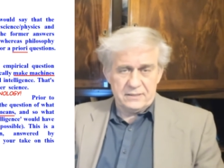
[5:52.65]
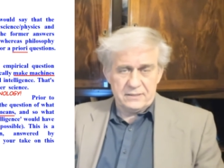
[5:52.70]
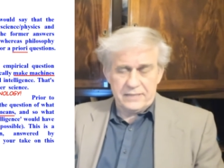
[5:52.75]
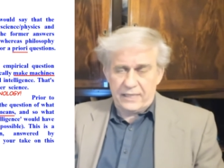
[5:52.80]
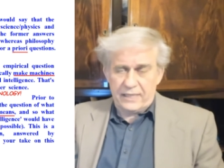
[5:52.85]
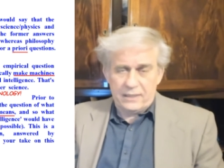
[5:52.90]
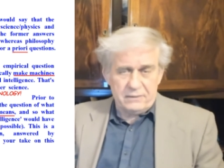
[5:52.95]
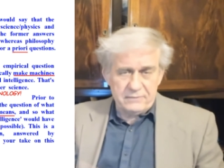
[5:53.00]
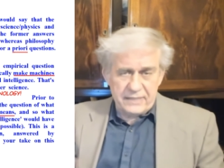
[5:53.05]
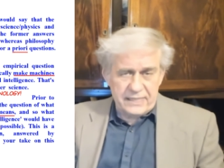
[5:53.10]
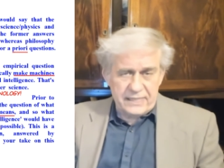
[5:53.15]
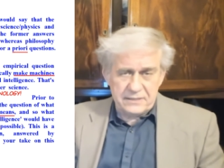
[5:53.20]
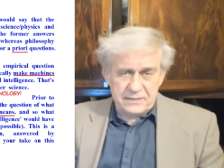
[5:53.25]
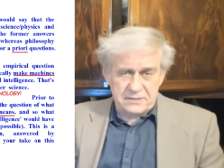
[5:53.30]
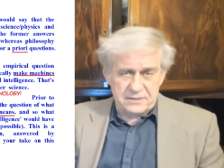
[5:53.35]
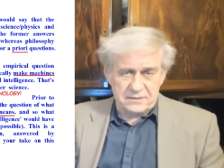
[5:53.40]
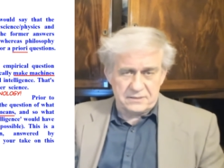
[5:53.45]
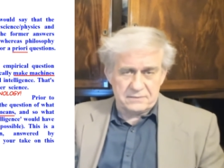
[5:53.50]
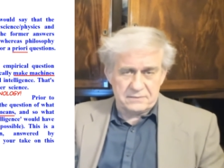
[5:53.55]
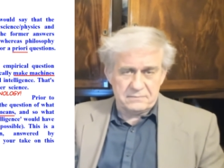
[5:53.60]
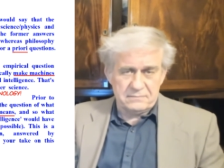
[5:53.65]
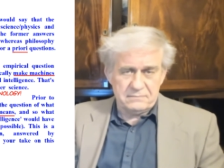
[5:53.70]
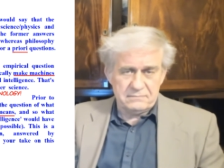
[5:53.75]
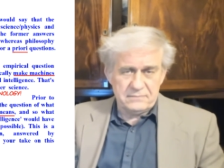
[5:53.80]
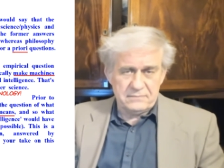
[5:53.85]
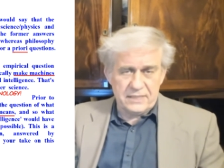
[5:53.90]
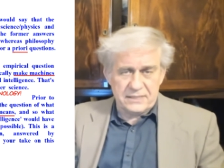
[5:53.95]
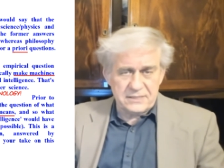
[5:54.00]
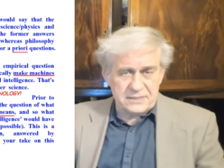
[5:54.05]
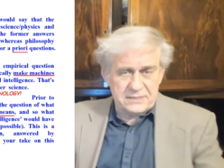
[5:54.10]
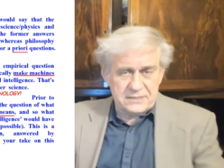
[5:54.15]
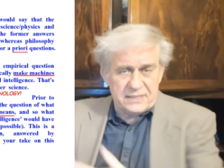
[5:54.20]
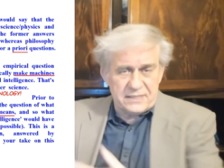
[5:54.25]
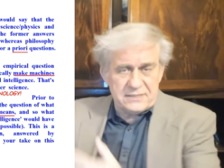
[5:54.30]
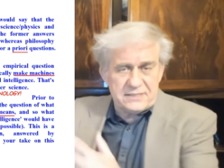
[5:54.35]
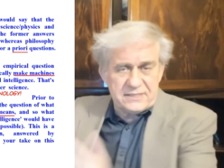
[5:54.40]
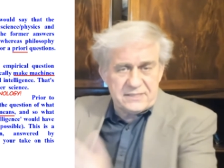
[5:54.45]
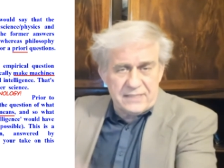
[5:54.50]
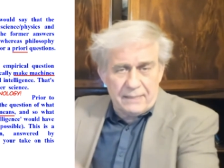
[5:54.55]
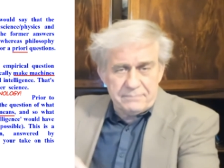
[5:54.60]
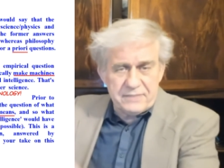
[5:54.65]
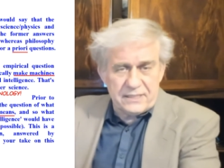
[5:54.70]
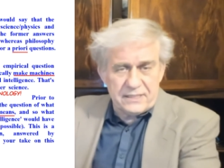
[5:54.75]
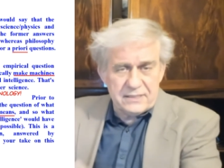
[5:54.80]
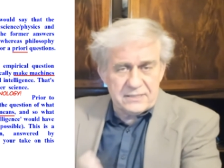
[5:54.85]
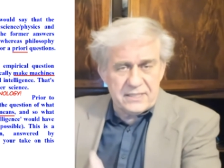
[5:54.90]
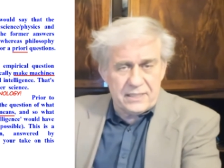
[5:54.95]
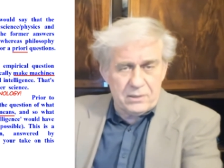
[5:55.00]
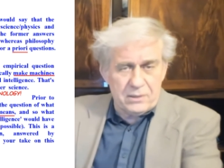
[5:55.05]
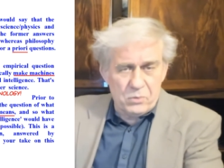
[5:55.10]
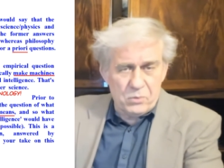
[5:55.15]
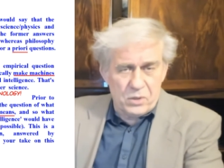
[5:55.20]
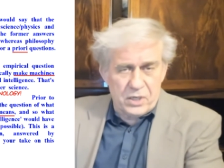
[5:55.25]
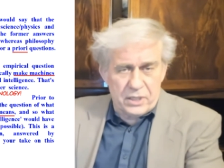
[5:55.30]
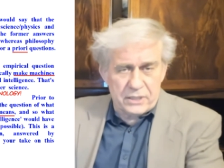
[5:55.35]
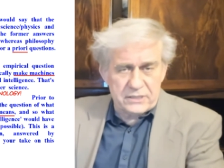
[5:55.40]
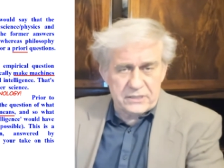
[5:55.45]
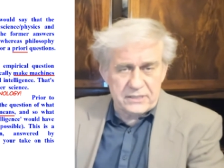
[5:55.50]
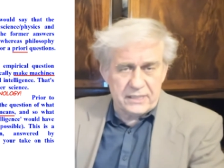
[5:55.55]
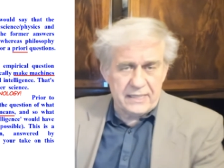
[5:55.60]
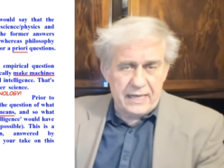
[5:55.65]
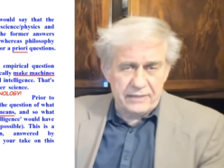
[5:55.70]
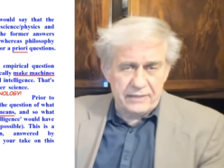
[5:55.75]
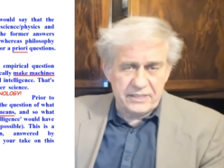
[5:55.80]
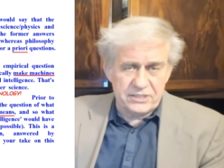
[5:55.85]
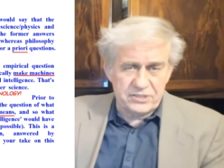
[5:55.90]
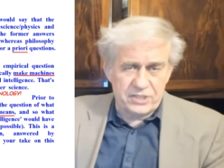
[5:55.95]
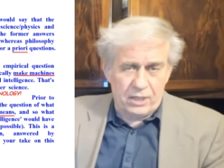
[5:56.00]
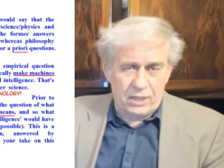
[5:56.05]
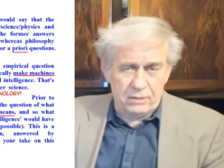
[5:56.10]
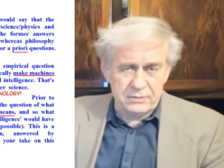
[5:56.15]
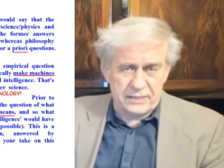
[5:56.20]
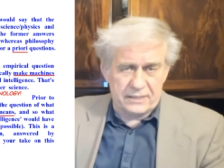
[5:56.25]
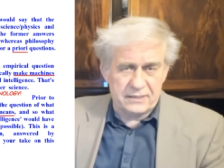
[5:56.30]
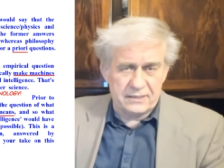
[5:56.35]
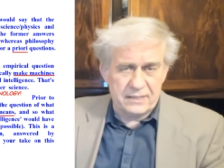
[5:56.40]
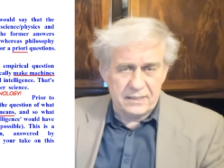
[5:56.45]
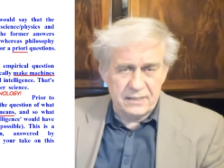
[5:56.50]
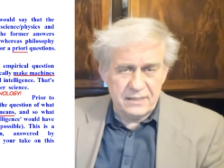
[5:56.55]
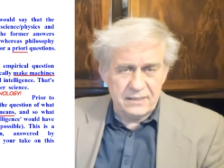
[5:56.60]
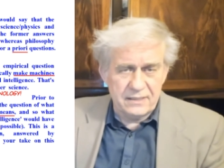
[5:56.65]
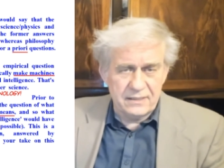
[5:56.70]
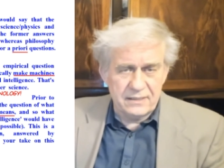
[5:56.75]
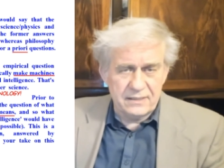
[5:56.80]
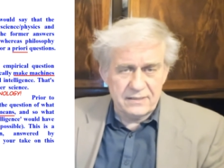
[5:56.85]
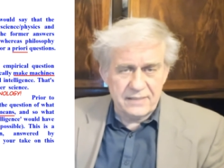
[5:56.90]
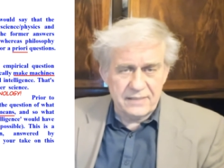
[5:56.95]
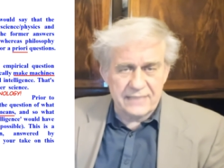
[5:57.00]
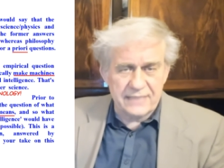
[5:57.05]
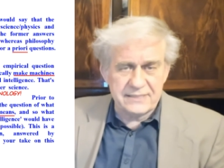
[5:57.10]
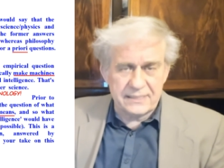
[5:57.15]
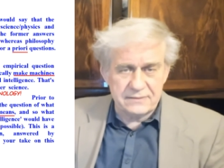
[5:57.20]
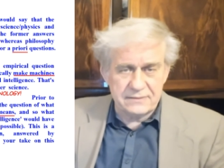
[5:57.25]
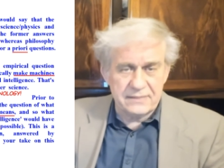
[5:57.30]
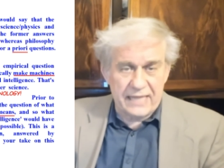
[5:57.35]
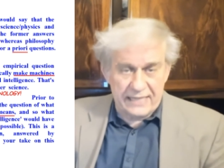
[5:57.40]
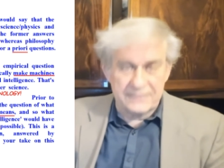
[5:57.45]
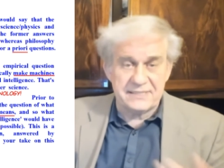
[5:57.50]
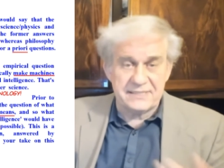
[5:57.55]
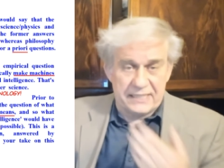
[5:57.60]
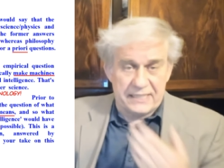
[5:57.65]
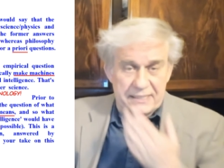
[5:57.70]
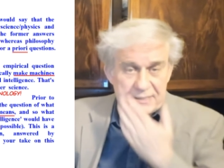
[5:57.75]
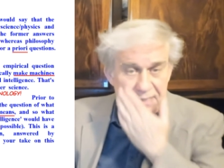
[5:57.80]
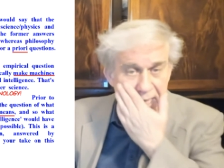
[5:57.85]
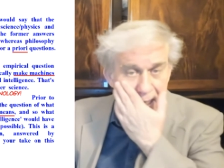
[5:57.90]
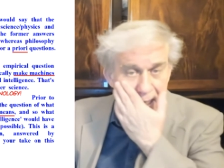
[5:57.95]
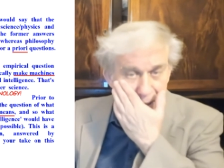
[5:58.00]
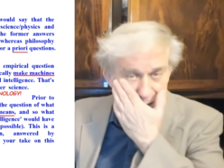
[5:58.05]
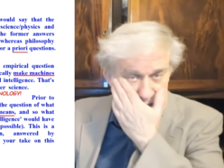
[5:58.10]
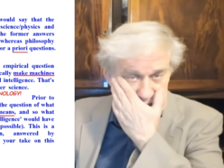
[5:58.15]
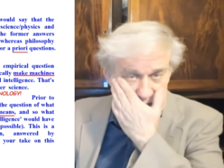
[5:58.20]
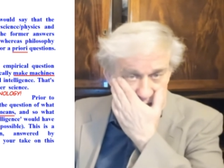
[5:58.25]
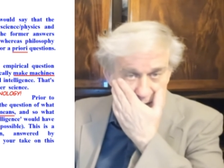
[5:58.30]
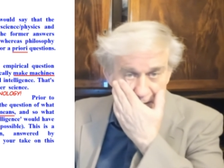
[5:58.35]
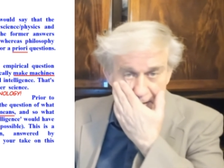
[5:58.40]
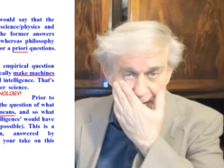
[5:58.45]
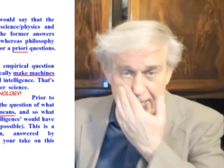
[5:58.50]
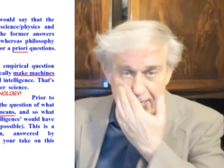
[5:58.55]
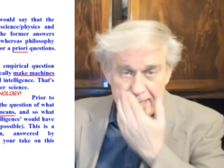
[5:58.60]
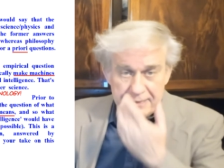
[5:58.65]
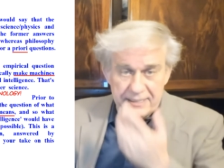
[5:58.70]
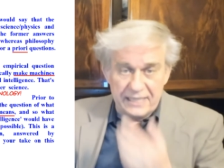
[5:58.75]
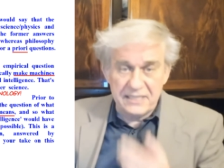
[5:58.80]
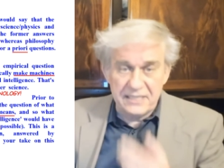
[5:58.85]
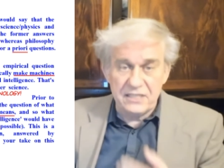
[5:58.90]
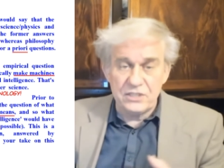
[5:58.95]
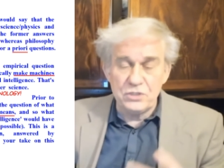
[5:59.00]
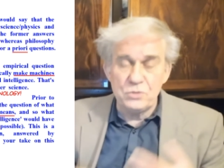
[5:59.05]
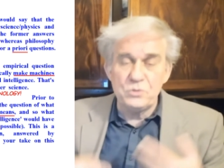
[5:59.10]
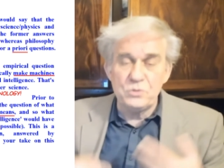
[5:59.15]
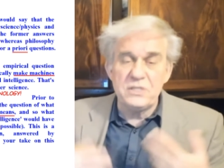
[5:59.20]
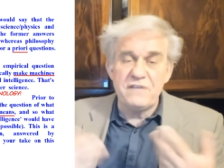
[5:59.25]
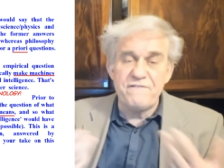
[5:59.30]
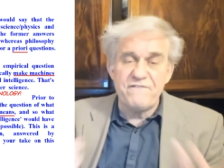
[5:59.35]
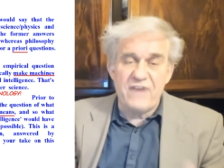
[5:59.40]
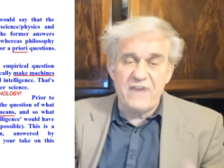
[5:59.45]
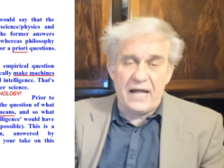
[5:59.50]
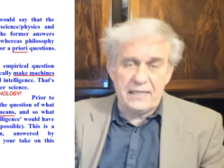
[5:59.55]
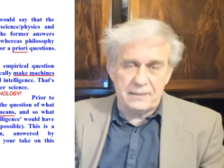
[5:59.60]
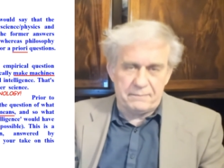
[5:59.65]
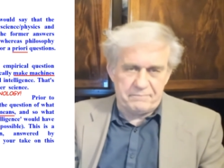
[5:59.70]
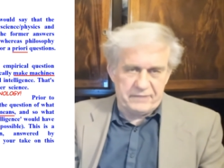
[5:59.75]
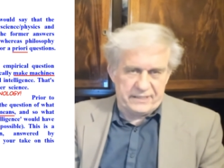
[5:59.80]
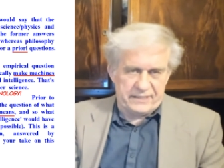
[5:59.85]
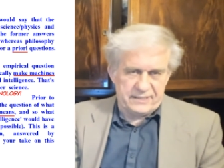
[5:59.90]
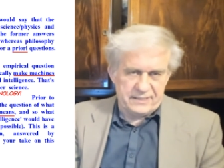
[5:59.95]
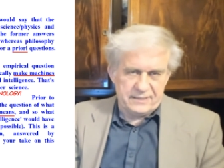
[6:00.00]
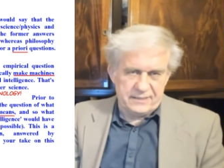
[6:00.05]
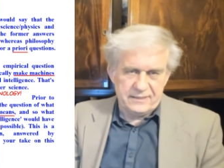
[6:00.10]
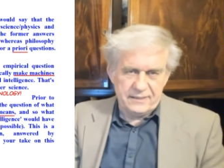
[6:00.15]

They don't need to. They just did something and say it worked, and now they sold it. That's, that's technology, okay? They, you develop it.